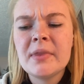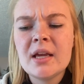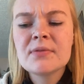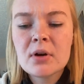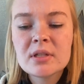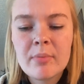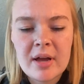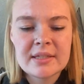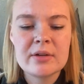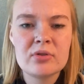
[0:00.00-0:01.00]
as far as
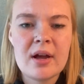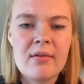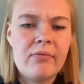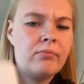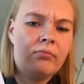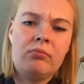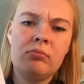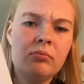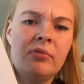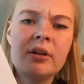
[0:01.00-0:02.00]
supplies, I just have
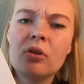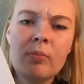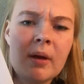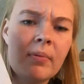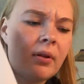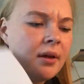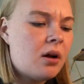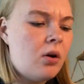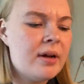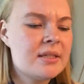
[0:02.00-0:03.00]
regular paper like
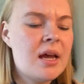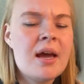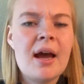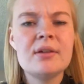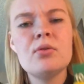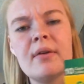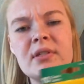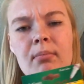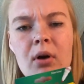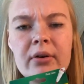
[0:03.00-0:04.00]
always. I do have
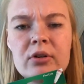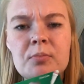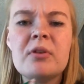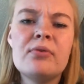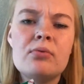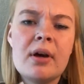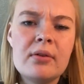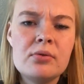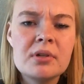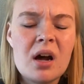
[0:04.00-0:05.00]
some markers, but if you'd rather
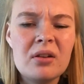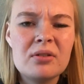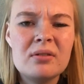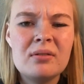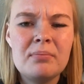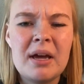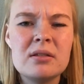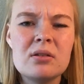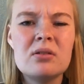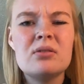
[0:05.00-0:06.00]
use colored
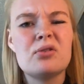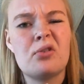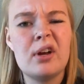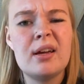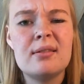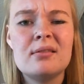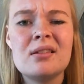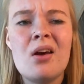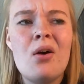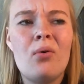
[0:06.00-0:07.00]
pencils or crayons,
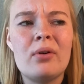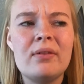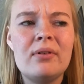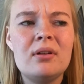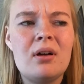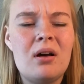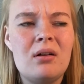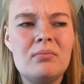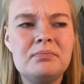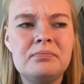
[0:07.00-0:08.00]
or
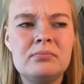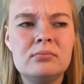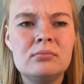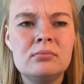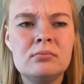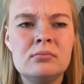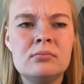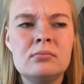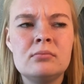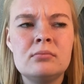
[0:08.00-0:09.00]
even
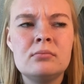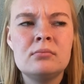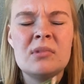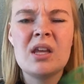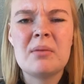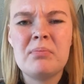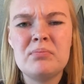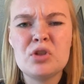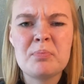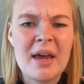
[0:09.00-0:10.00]
like
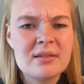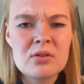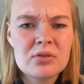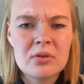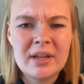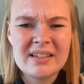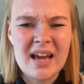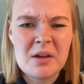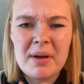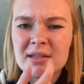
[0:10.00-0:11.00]
just pencils or like
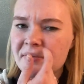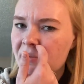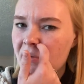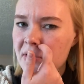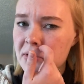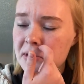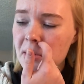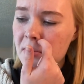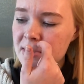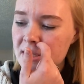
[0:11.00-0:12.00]
tech pens, if you've ever used
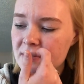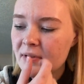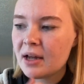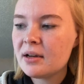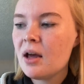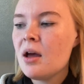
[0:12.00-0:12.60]
those, that's fine.